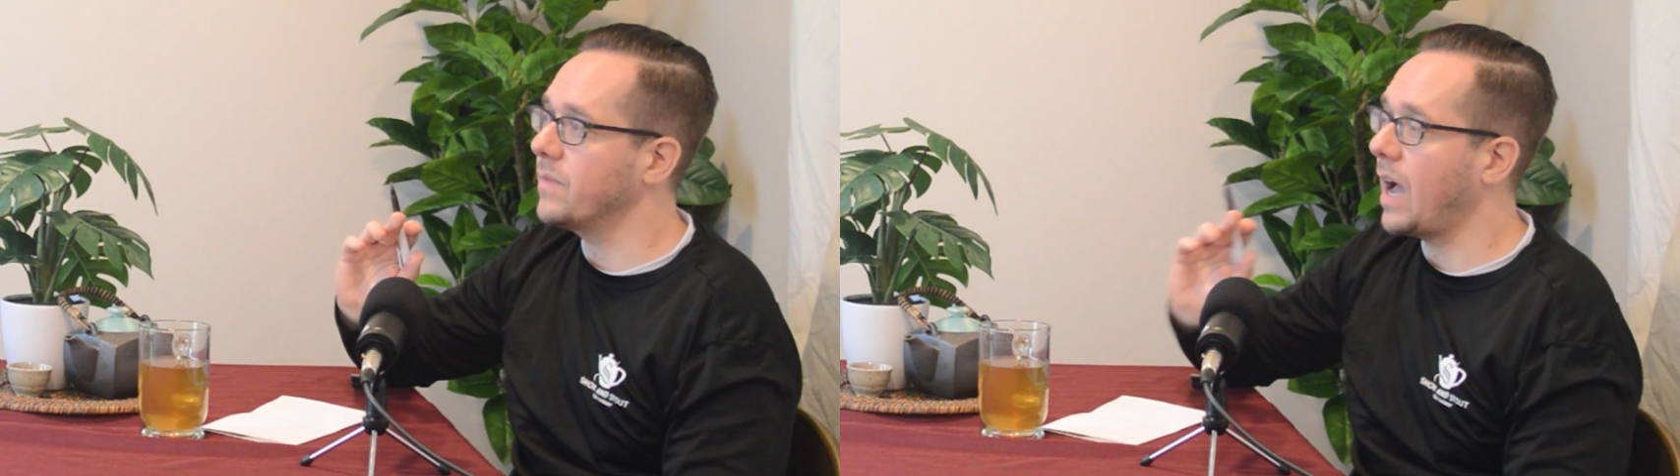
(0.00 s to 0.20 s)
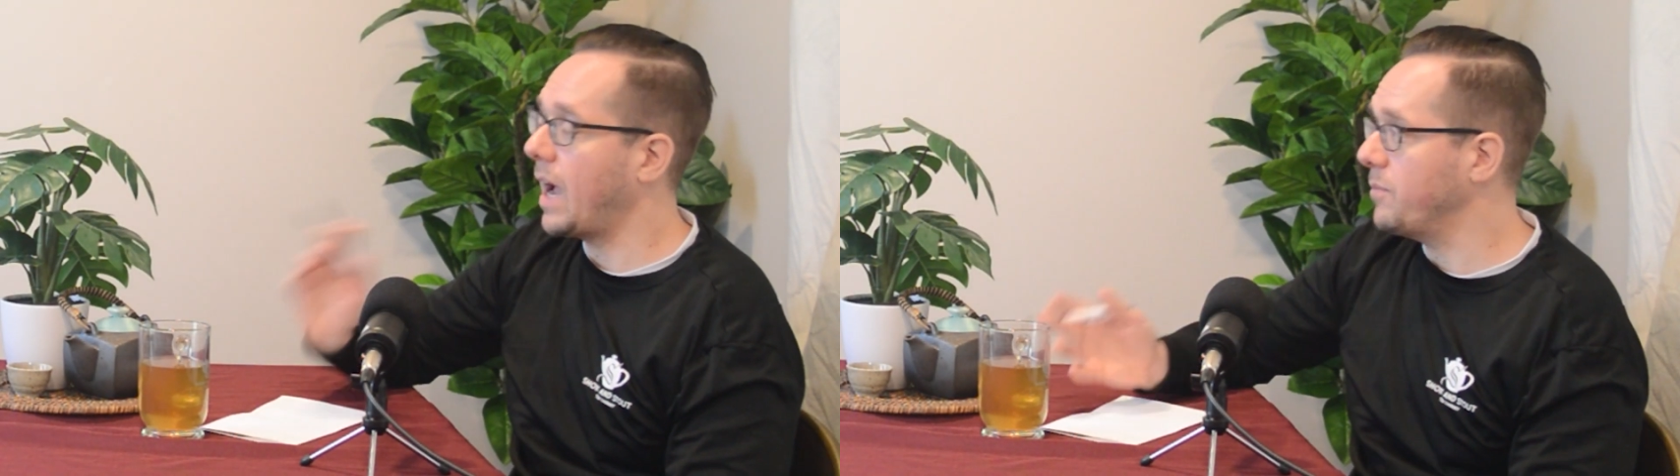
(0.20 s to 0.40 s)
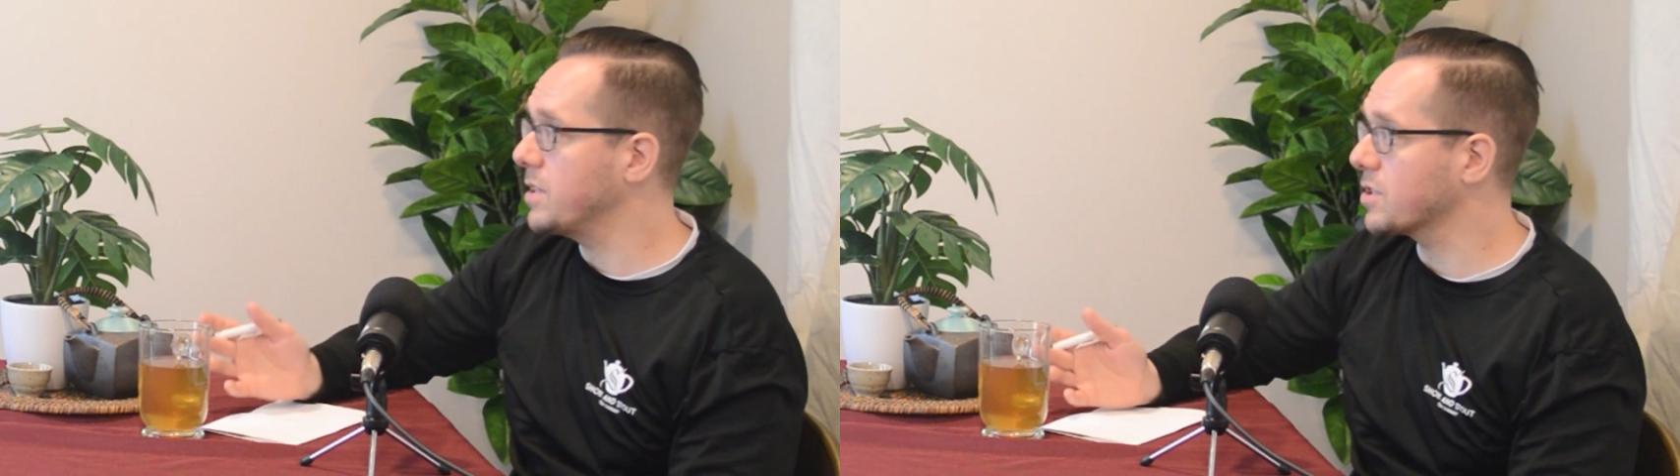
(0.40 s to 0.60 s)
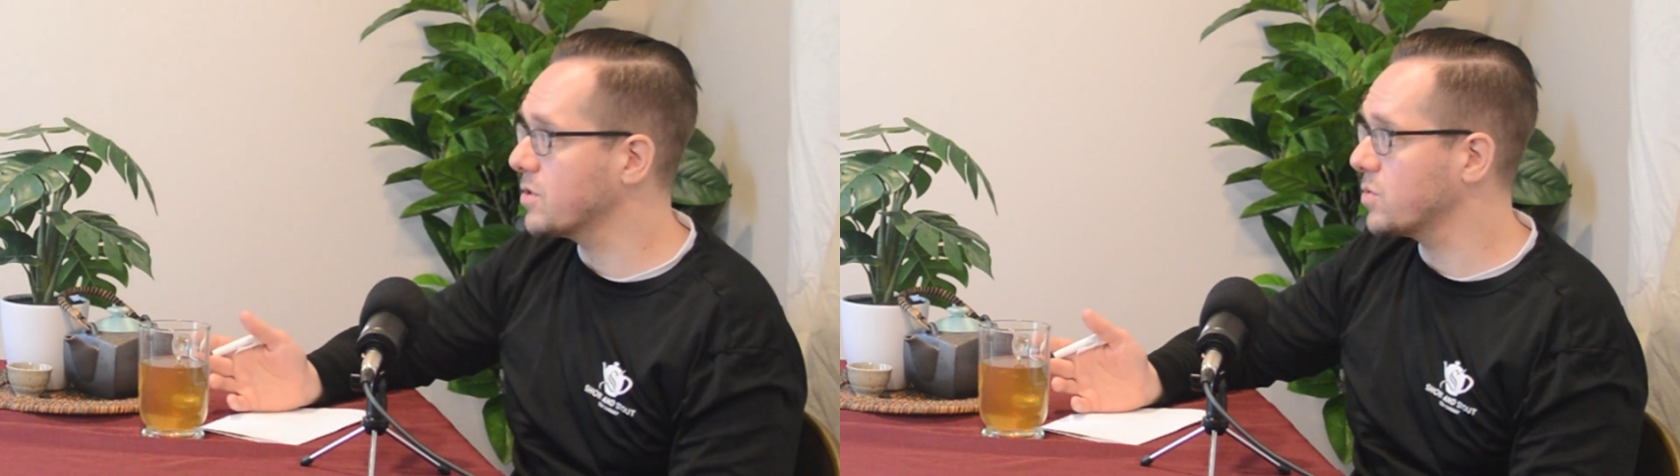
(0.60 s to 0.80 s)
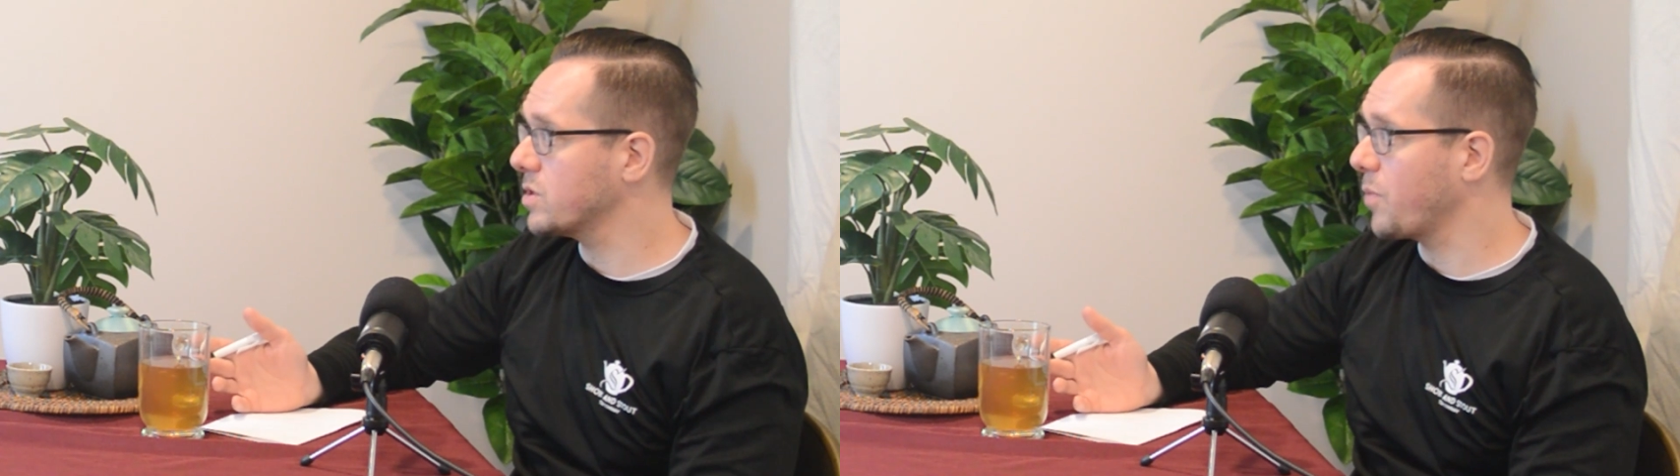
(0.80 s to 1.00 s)

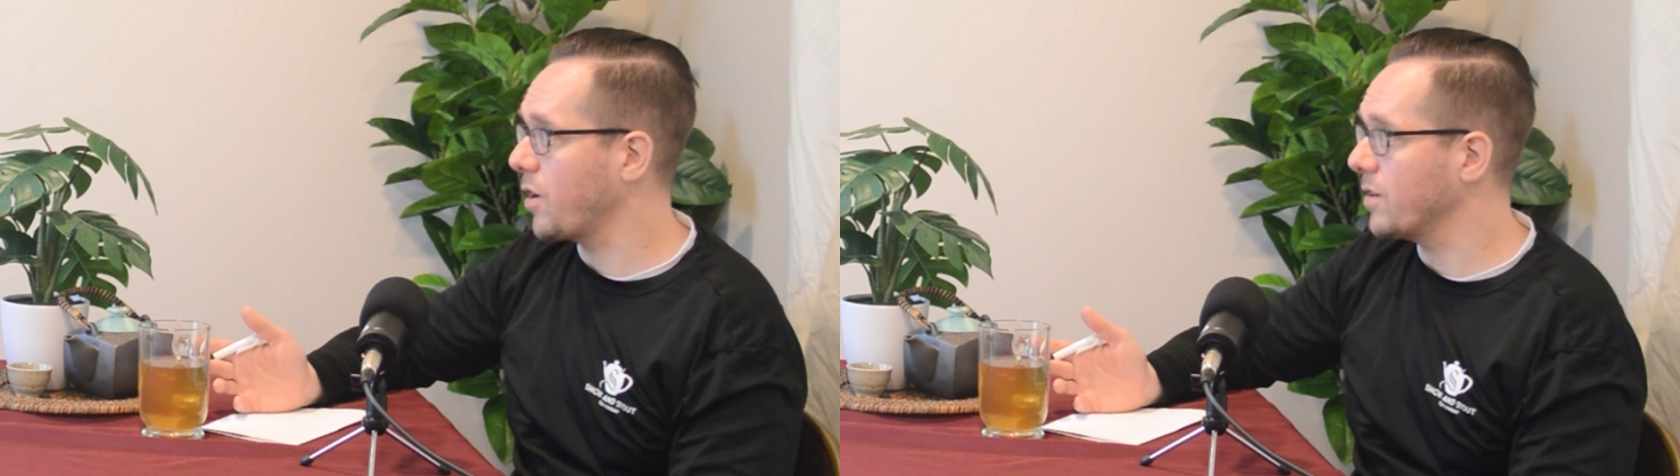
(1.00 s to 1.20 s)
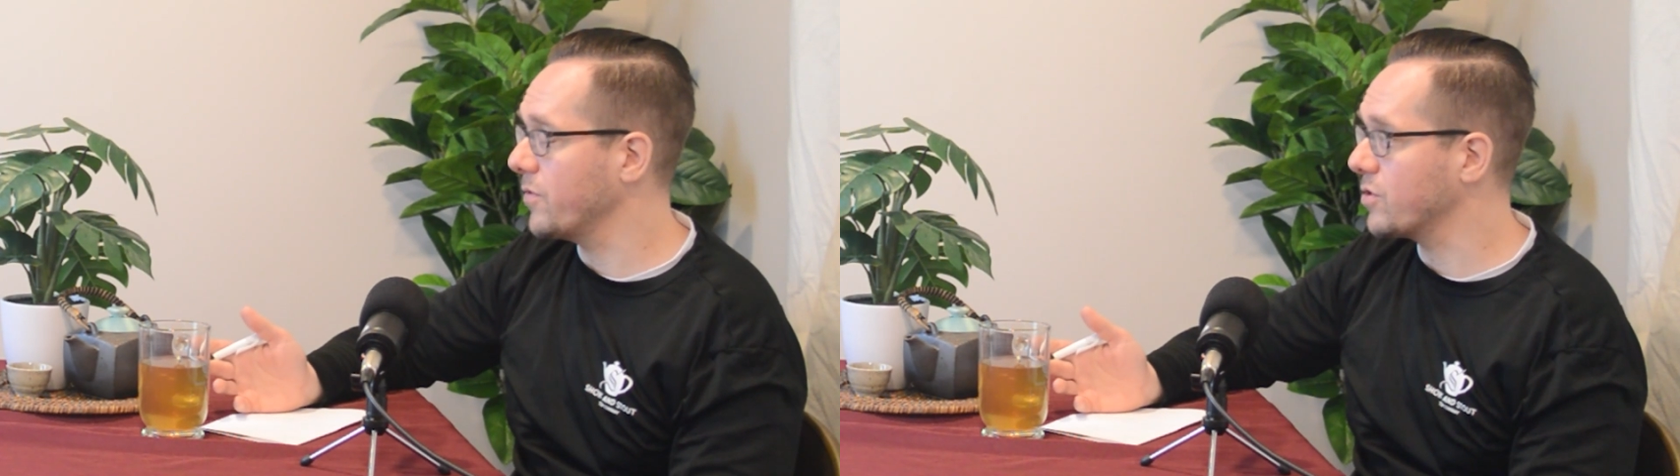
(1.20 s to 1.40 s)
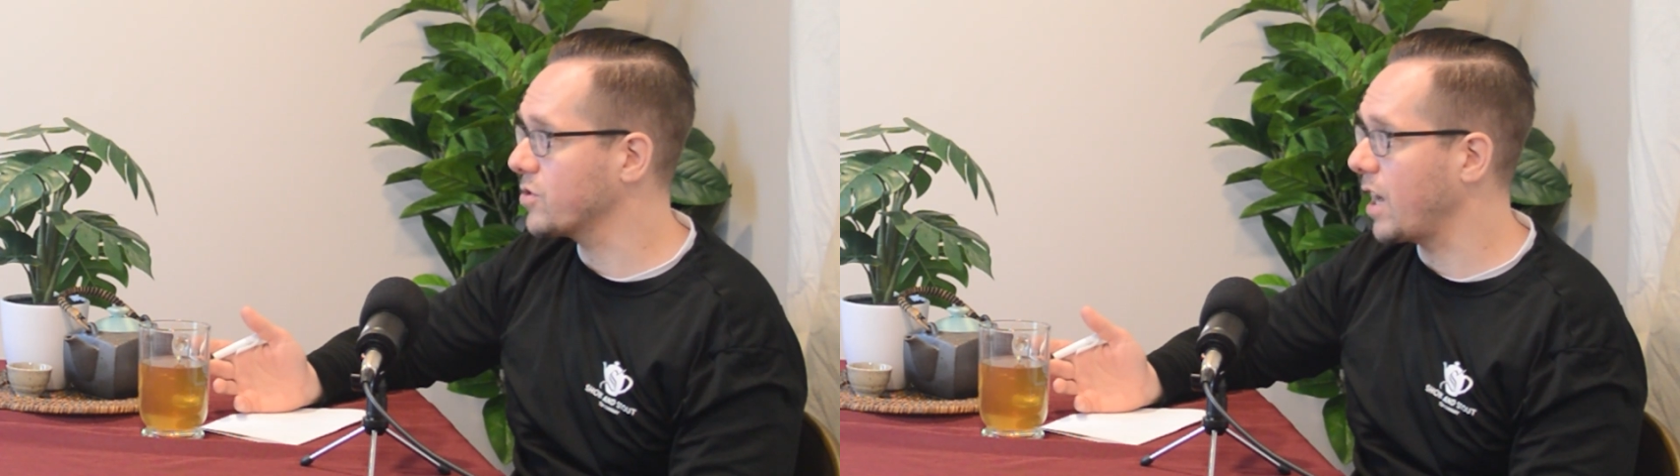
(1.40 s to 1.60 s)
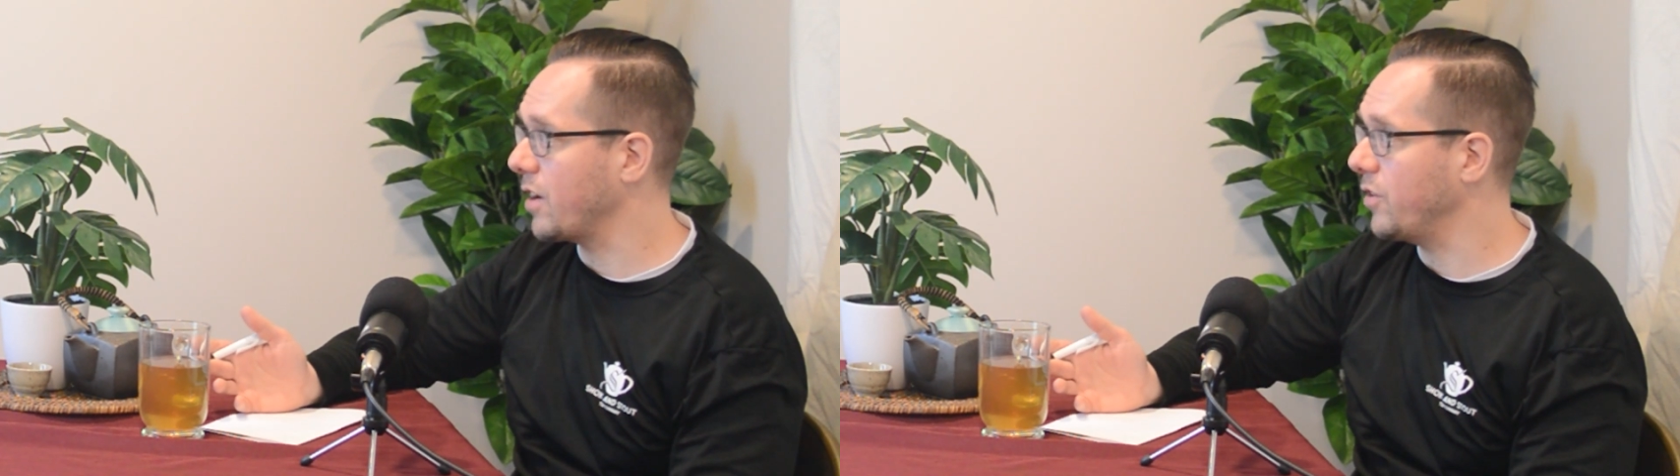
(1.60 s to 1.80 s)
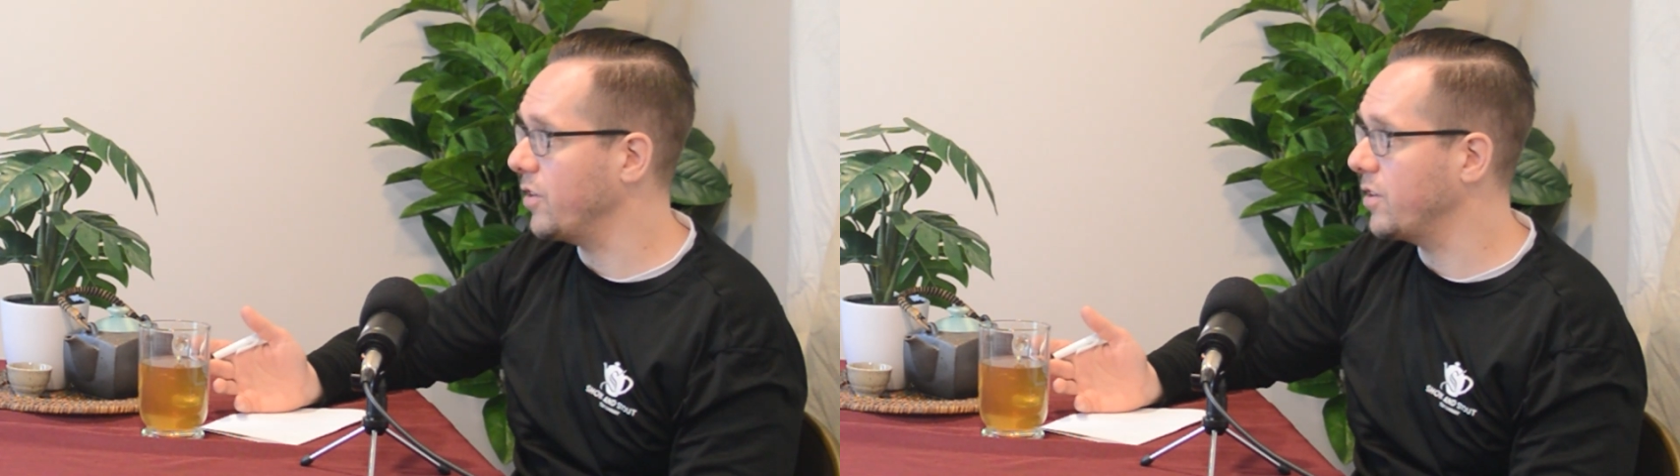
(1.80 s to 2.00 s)
hibiscus was a part of your
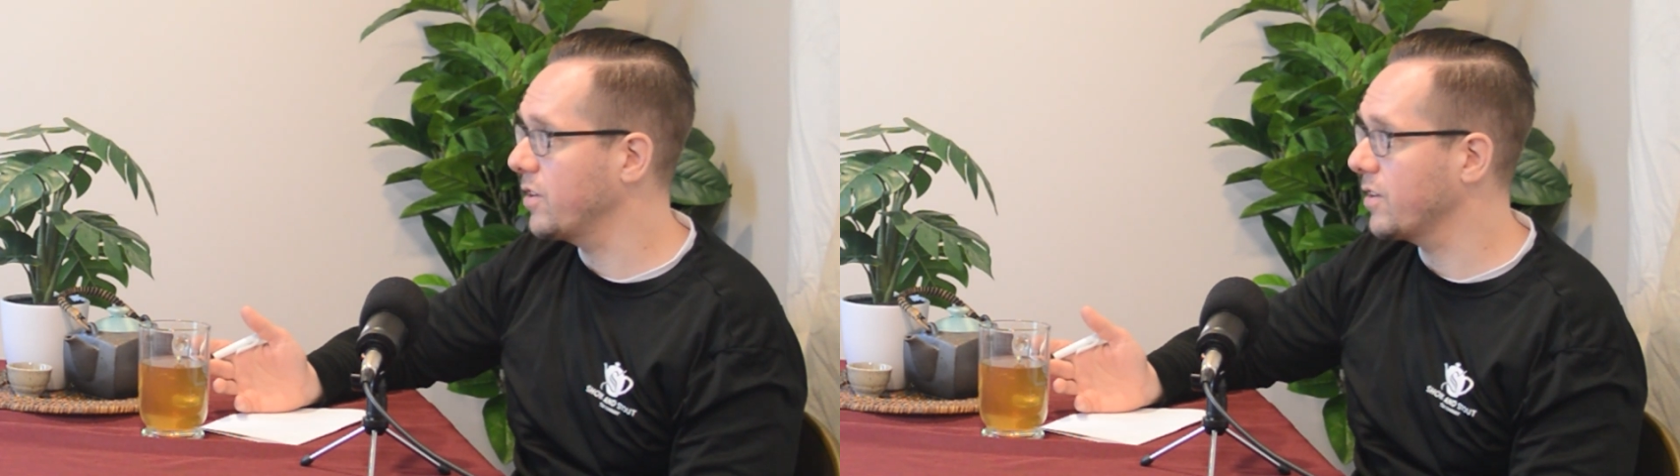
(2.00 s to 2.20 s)
childhood.